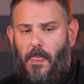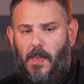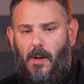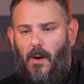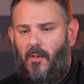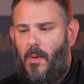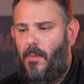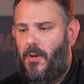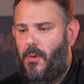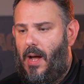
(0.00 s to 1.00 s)
I
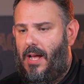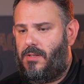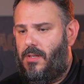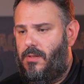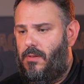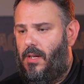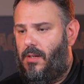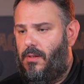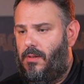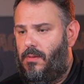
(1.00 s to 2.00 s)
remember you asking
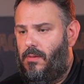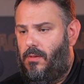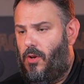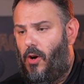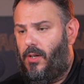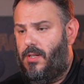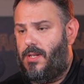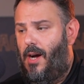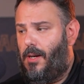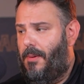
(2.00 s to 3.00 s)
talking to
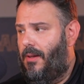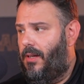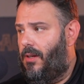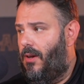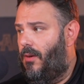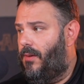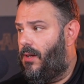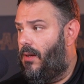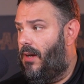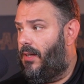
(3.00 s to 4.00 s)
Sock about the
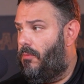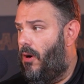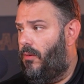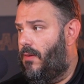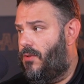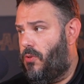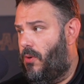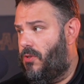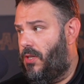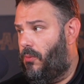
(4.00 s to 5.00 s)
Connecticut broadleaf shortage,